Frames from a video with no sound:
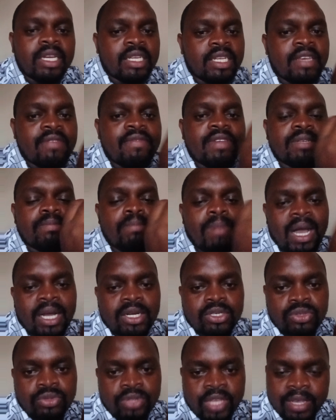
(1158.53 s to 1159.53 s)
and give it
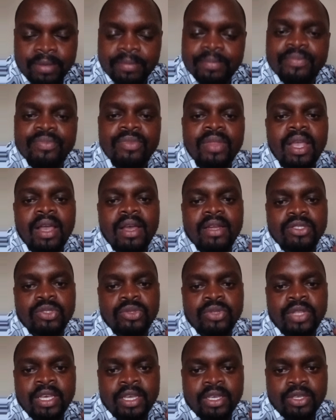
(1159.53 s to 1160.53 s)
back to
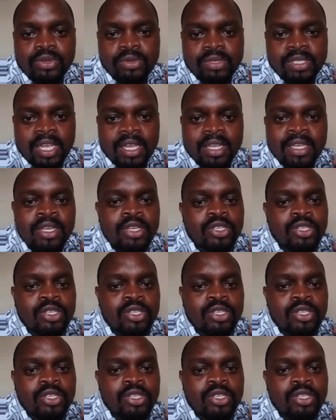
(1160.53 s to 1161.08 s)
the user.